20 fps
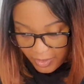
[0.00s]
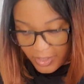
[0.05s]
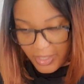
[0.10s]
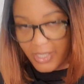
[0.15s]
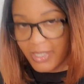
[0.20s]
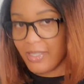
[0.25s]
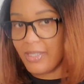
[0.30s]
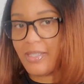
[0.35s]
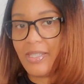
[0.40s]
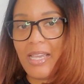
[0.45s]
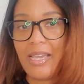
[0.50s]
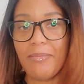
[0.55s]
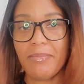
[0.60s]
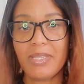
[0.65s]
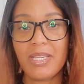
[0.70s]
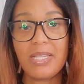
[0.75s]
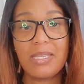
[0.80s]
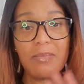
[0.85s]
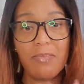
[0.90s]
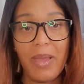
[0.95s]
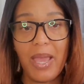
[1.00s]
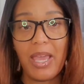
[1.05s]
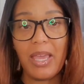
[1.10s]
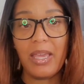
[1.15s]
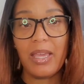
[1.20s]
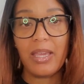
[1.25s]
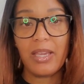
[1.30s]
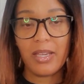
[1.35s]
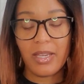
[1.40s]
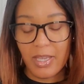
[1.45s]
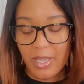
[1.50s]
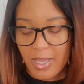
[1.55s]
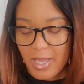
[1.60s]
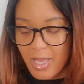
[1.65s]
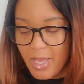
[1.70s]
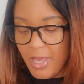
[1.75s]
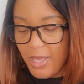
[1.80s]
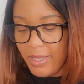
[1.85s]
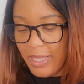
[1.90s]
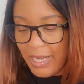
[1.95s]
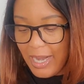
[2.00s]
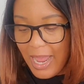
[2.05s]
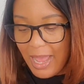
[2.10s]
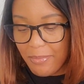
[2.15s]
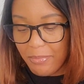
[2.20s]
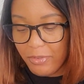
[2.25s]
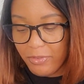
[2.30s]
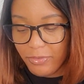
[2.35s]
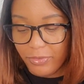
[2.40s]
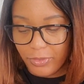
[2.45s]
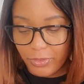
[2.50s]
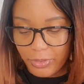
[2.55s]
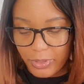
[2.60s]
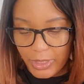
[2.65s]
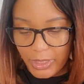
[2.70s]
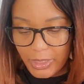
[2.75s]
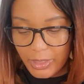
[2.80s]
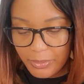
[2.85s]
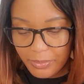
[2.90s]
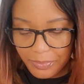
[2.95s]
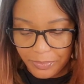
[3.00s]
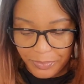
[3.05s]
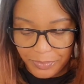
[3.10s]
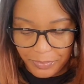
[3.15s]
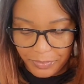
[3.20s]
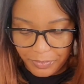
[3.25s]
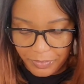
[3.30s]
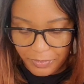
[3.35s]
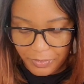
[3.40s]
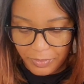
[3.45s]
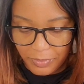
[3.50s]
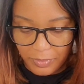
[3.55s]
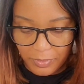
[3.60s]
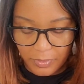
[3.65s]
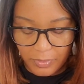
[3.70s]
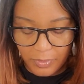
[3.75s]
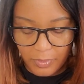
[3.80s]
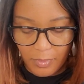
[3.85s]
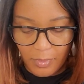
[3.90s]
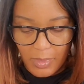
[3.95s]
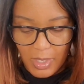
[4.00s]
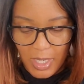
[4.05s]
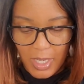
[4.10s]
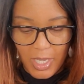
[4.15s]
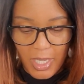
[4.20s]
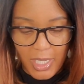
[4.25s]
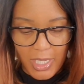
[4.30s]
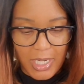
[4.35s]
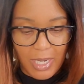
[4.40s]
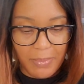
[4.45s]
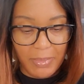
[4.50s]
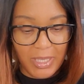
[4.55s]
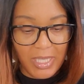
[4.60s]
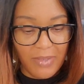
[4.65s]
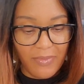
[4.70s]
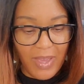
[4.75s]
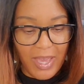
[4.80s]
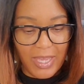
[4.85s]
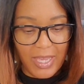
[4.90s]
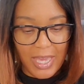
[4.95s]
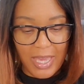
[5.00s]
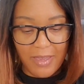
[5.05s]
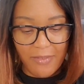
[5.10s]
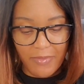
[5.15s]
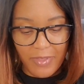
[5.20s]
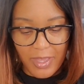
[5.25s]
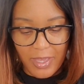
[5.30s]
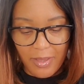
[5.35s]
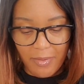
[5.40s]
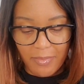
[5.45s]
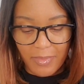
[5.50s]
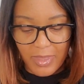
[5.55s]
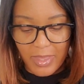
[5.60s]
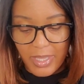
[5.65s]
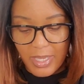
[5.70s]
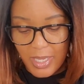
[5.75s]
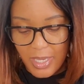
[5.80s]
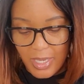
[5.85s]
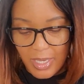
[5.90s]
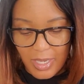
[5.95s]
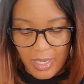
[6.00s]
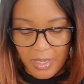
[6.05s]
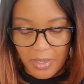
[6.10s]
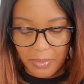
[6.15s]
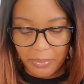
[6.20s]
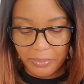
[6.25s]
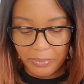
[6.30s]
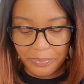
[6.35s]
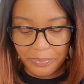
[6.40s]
this is the same dust bag that I had before, and I believe I gave them the